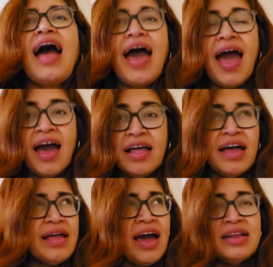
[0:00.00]
I,
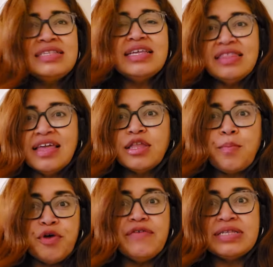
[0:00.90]
I, I honestly think
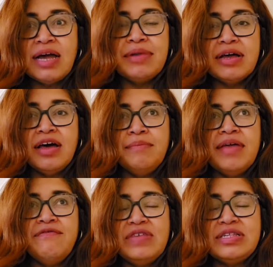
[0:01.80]
the perfect time to
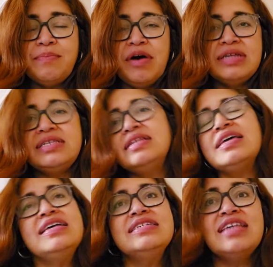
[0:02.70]
come and visit
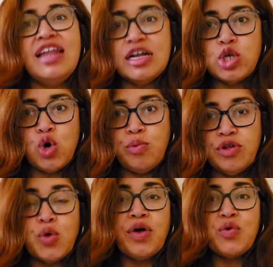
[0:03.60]
Boston is in
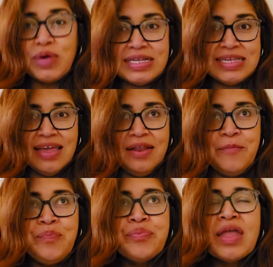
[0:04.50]
October, the way we
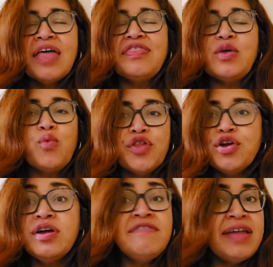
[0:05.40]
did. The
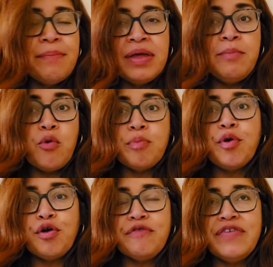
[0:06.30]
weather could have not been more
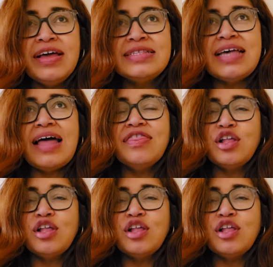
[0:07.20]
perfect.